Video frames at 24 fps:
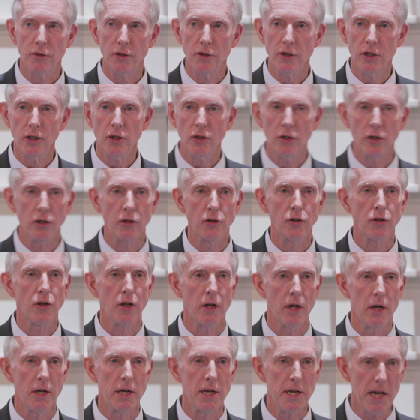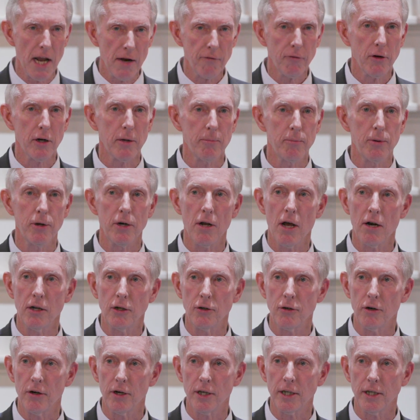or physicians never to put on
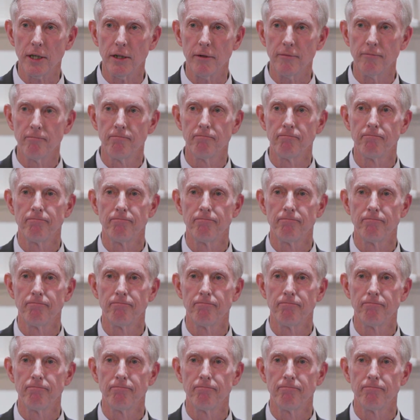a tourniquet?